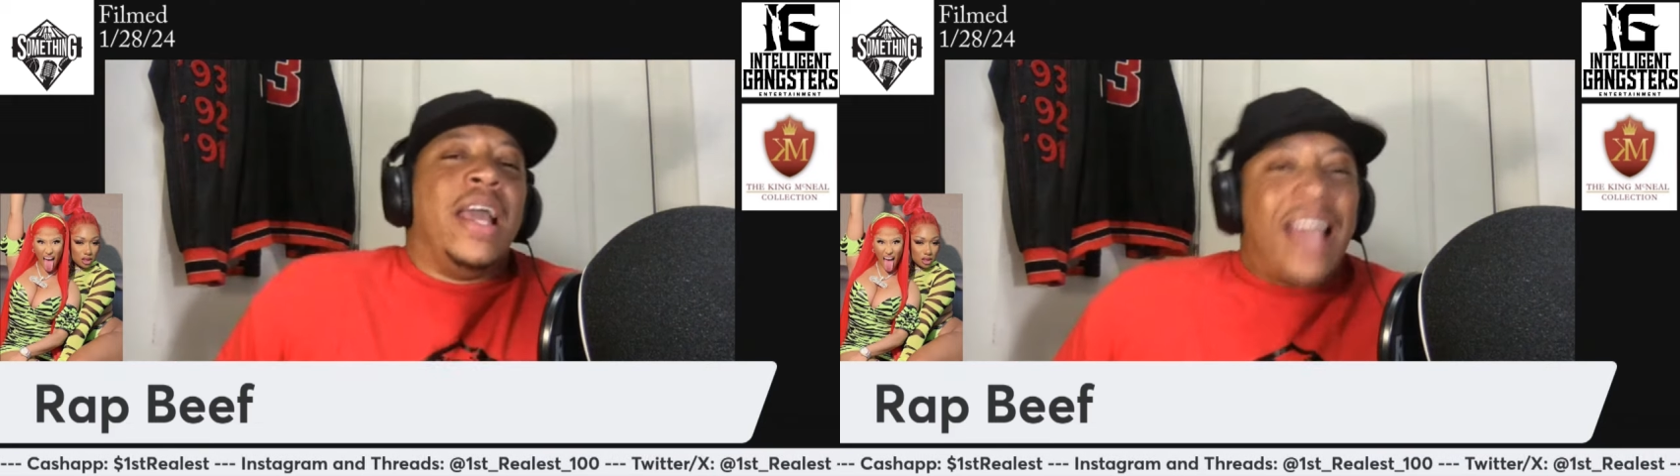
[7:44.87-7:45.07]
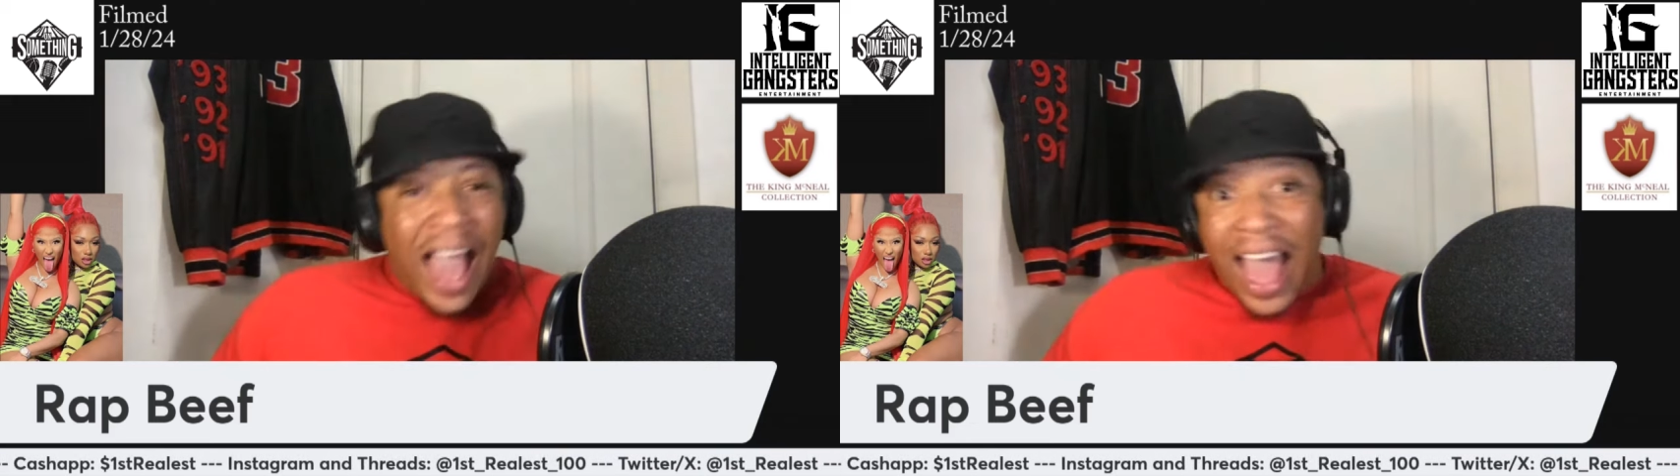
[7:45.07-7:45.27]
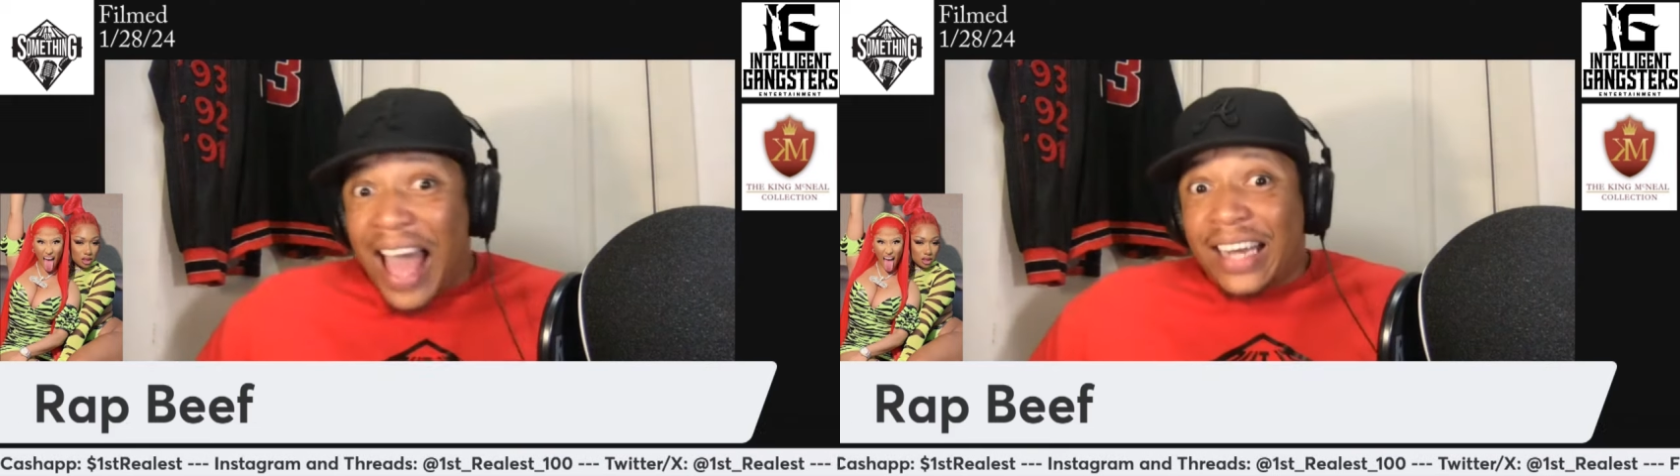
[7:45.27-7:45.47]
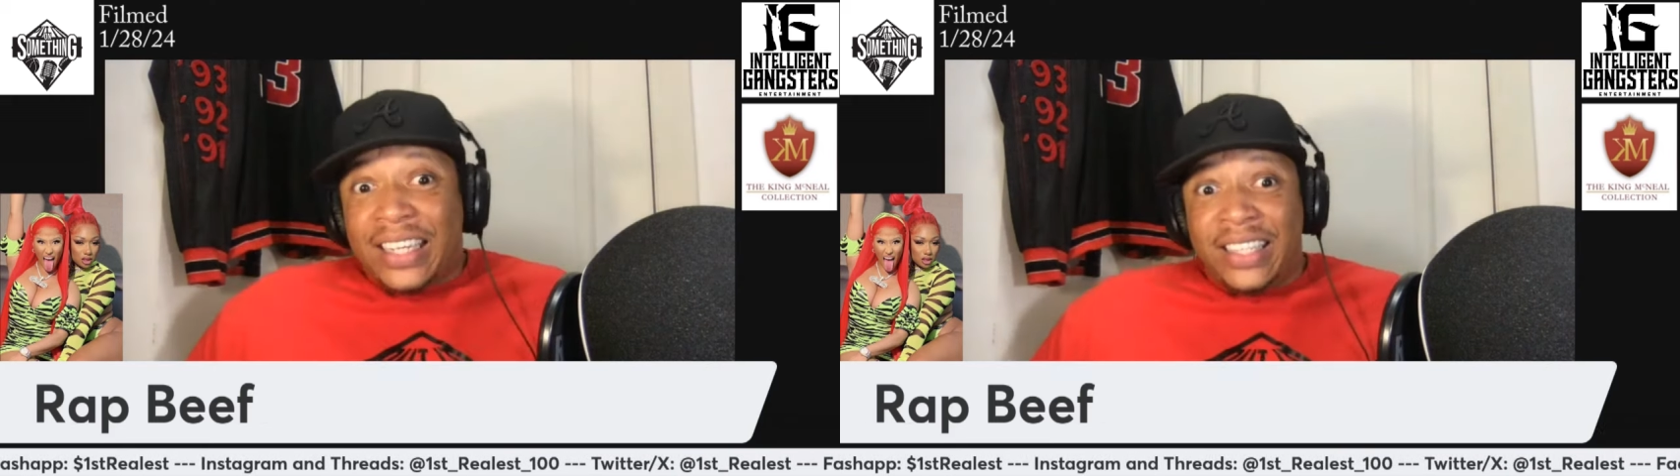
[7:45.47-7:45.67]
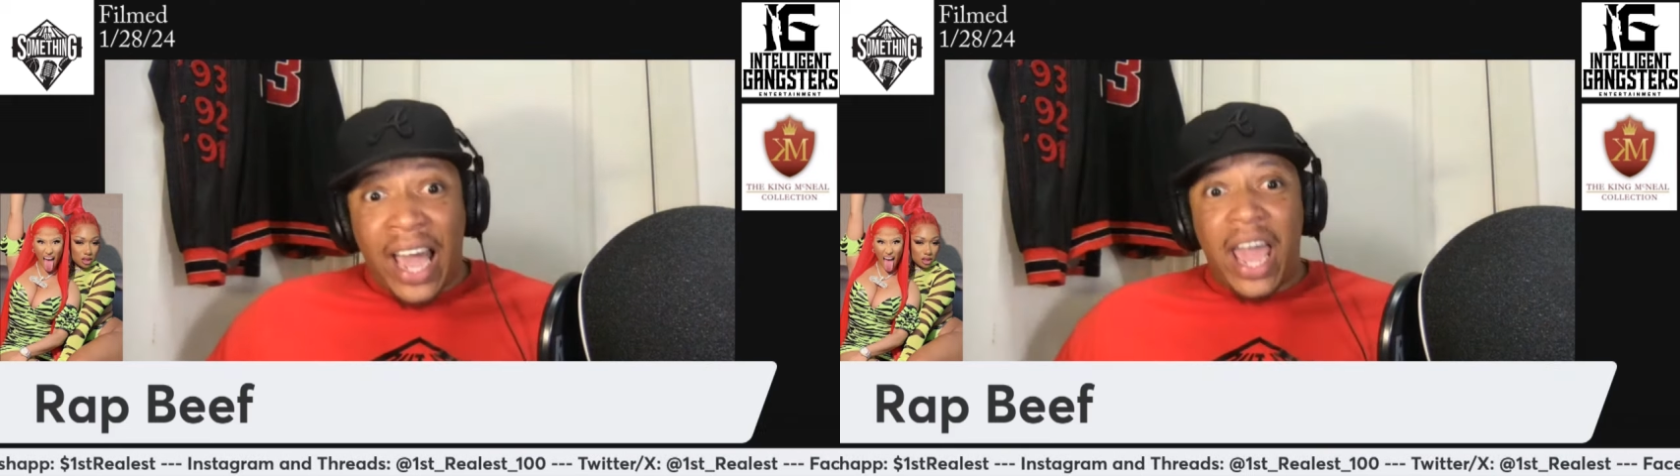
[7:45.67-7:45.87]

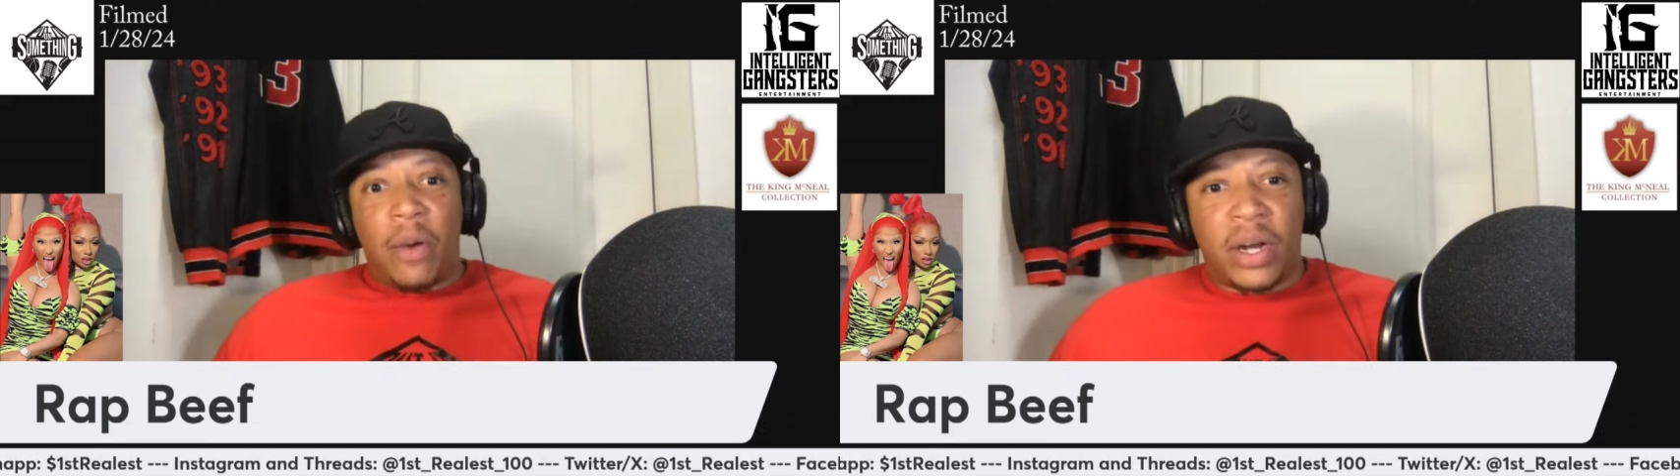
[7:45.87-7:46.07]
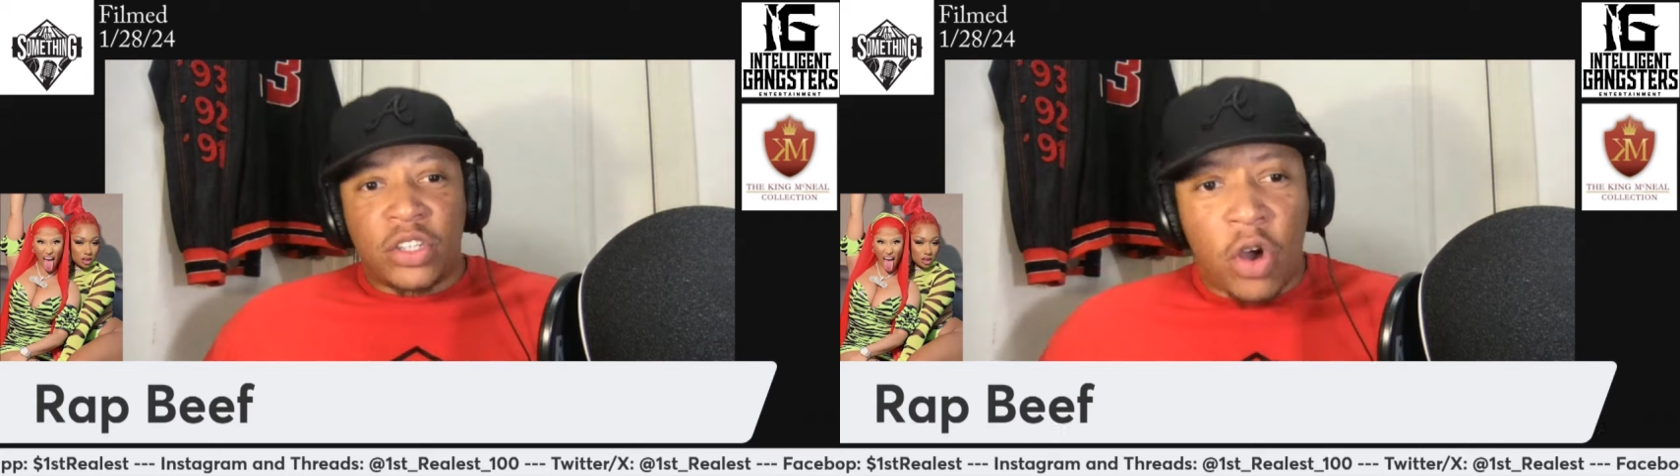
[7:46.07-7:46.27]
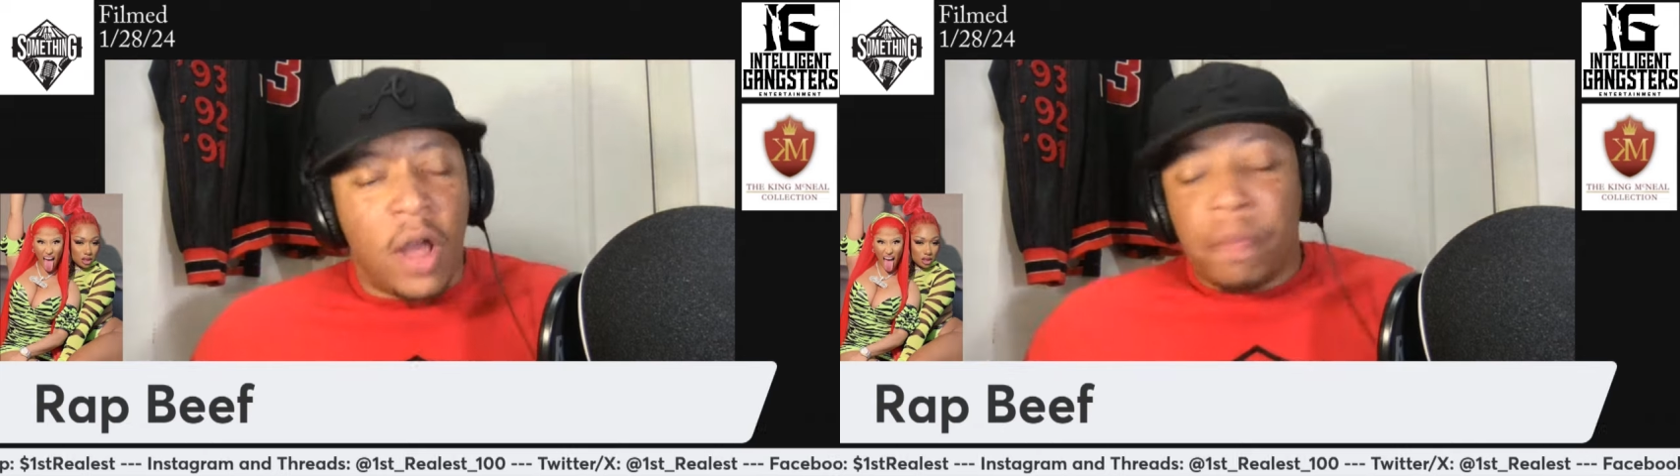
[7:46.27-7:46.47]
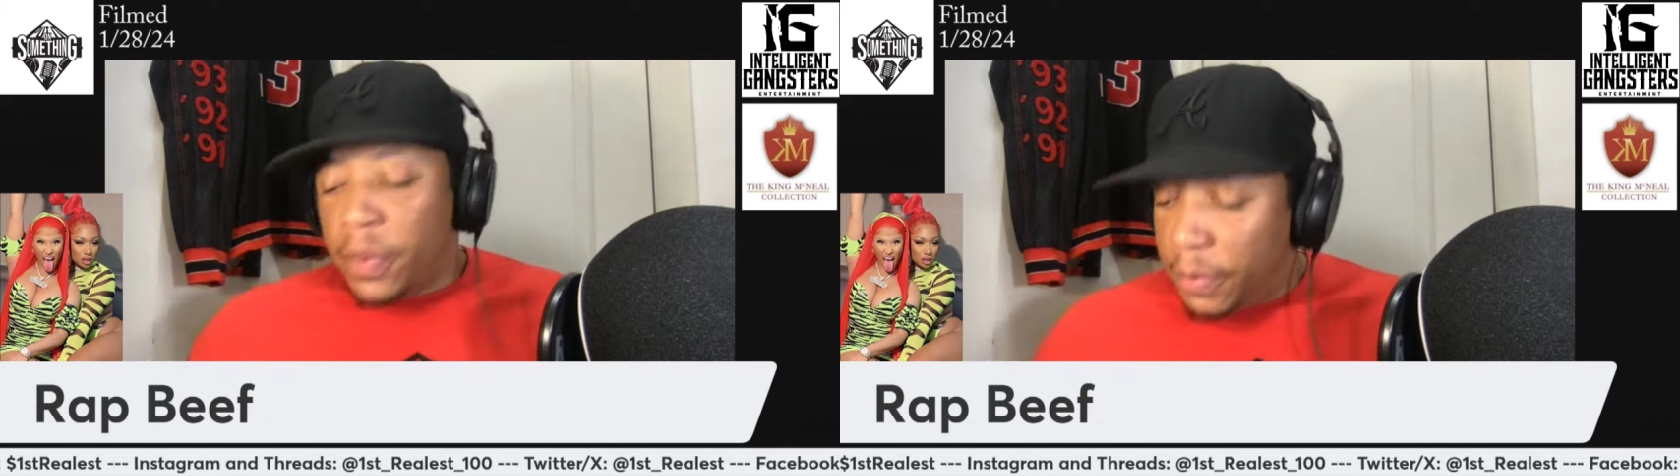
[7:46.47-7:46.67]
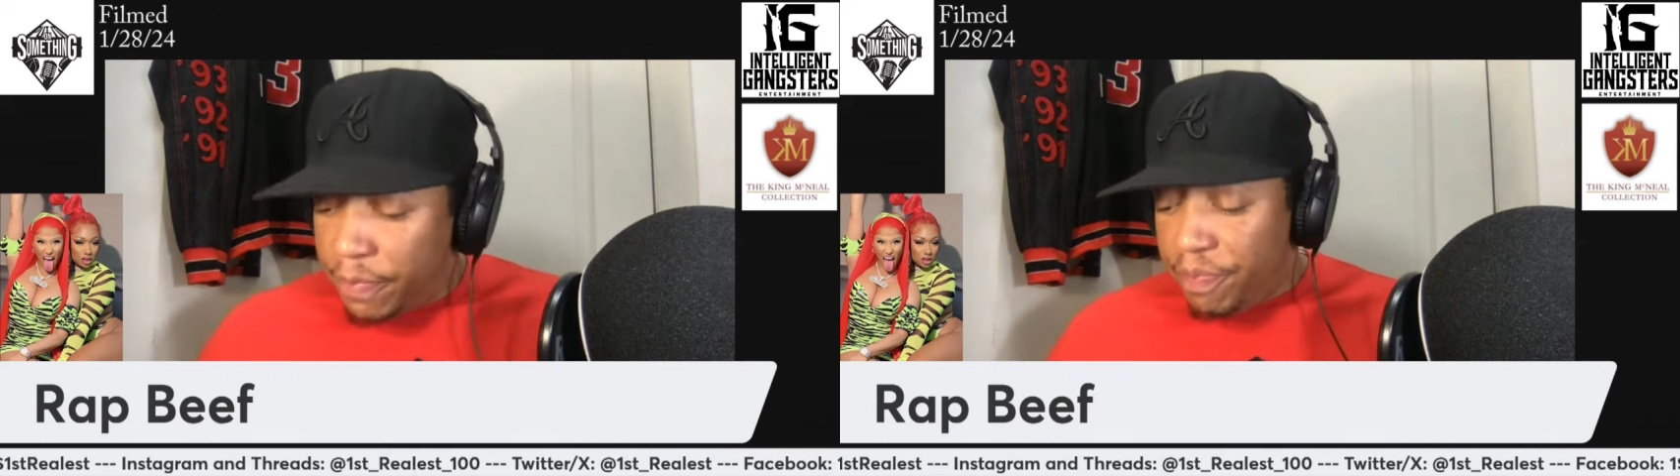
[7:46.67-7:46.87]
God damn, what is going?
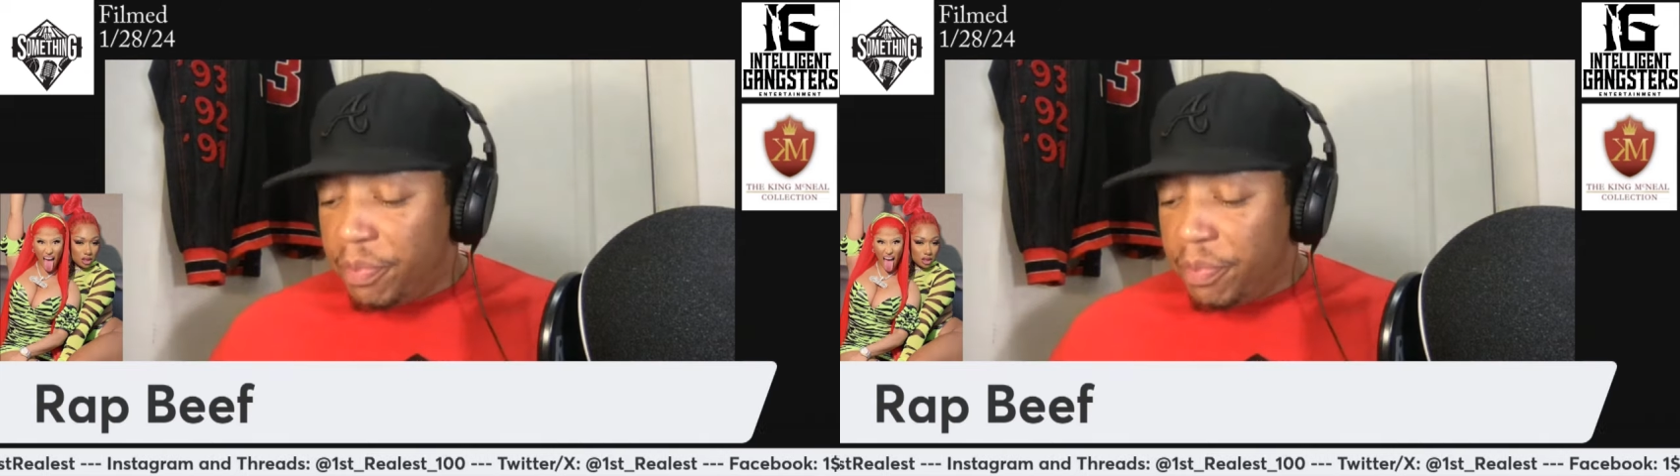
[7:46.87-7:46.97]
On?